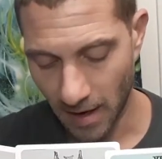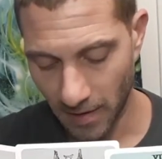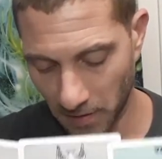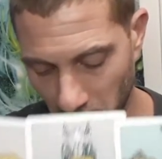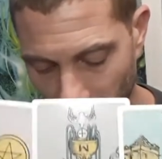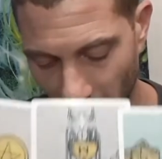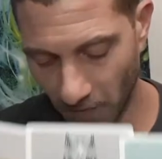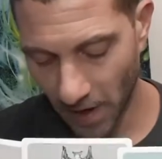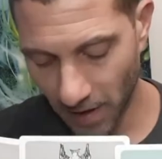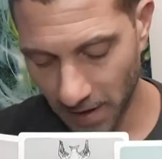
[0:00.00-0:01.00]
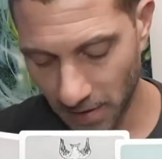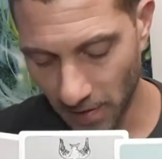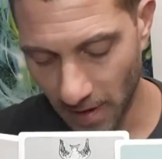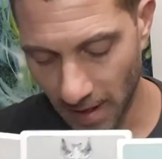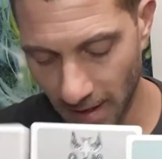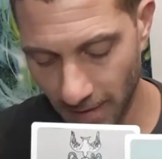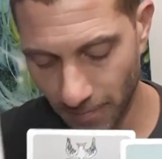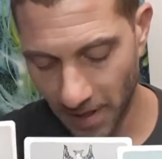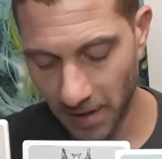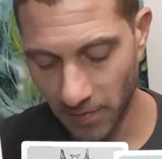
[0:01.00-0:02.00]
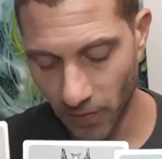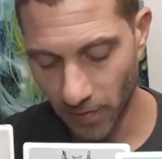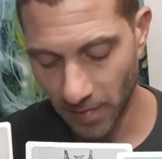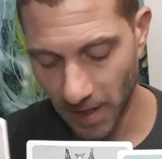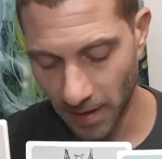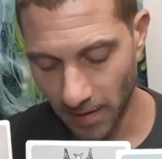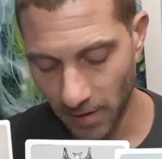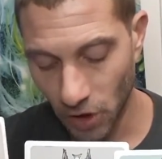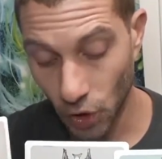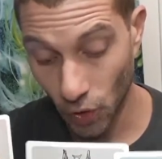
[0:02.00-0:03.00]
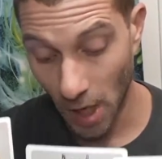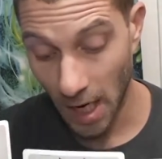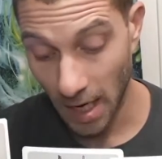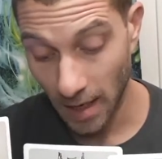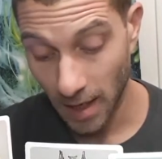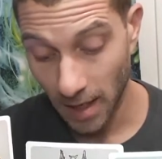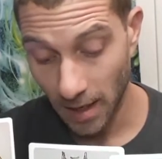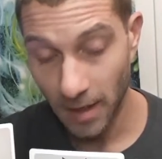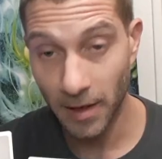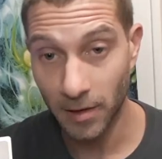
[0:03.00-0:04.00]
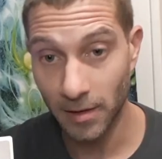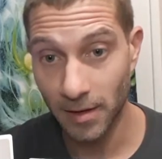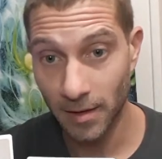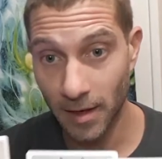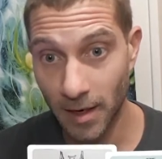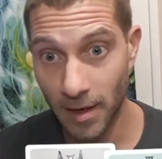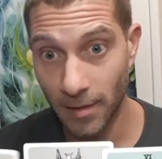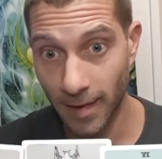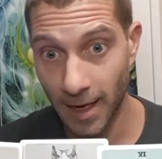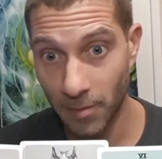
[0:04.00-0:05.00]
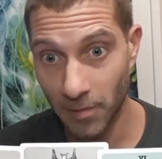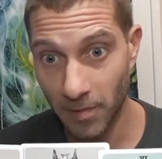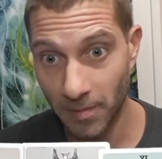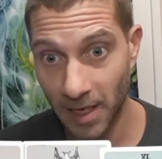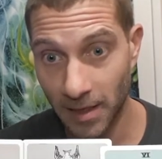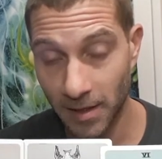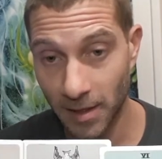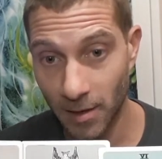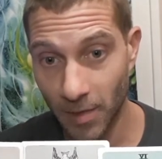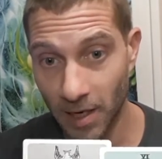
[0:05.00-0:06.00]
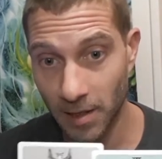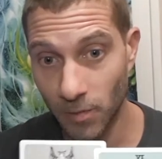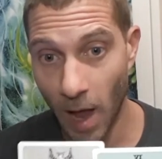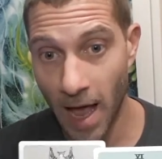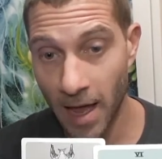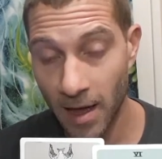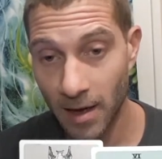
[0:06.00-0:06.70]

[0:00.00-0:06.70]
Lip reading: This one would be very strong, but this one would be strong. The gold labeled would be considered, because why?